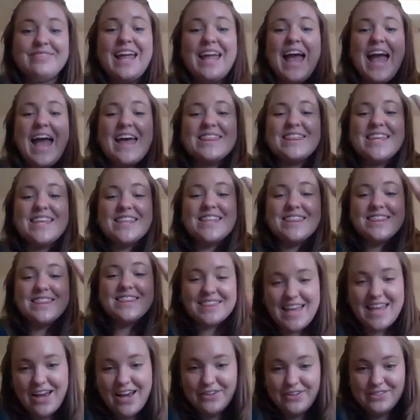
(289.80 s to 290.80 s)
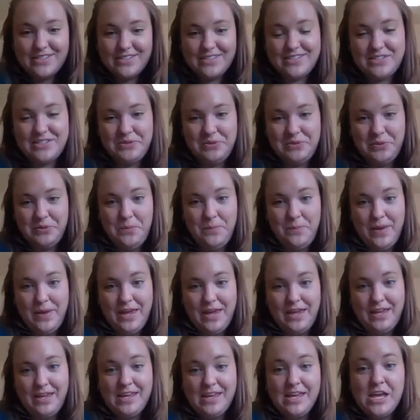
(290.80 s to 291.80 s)
and the thousands
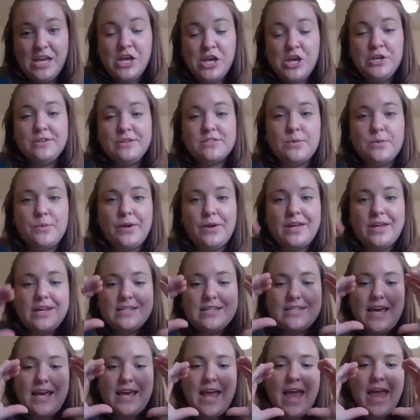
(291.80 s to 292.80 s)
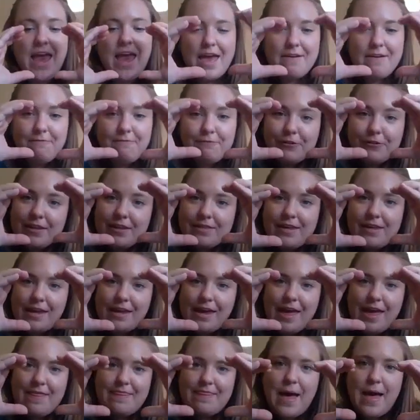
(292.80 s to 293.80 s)
grouping. So we're going to say everything
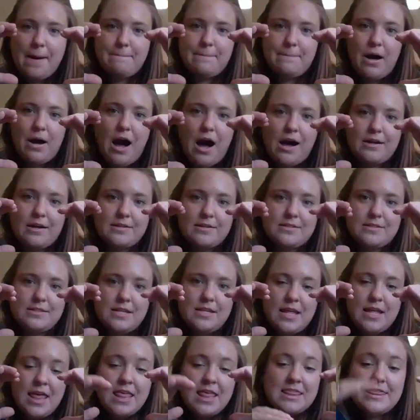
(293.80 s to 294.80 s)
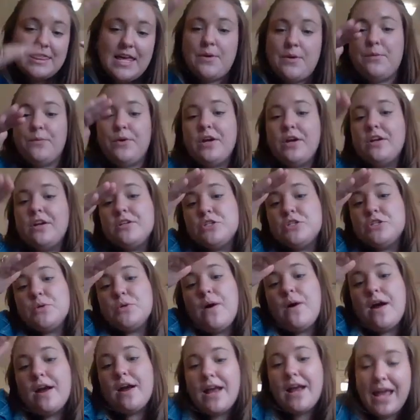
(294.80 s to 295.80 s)
in that box, then we're going to do
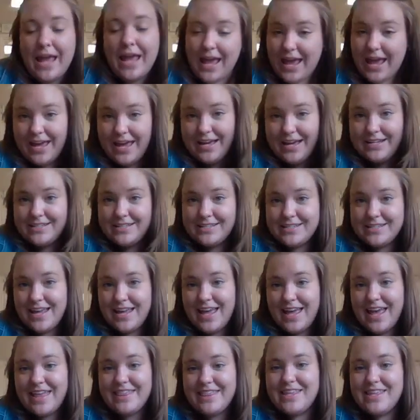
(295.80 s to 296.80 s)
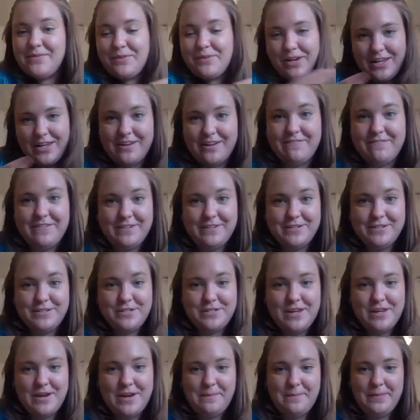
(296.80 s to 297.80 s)
our hand, and then we're going to finish
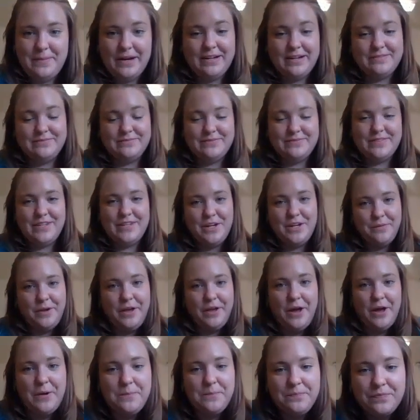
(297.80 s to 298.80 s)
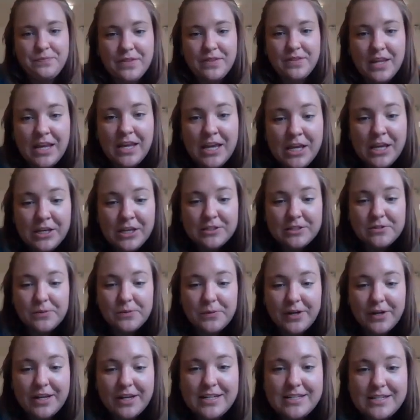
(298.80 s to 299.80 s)
the number. Here we go. So
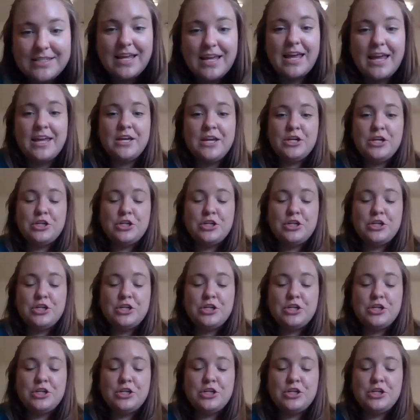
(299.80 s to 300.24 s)
we're going to say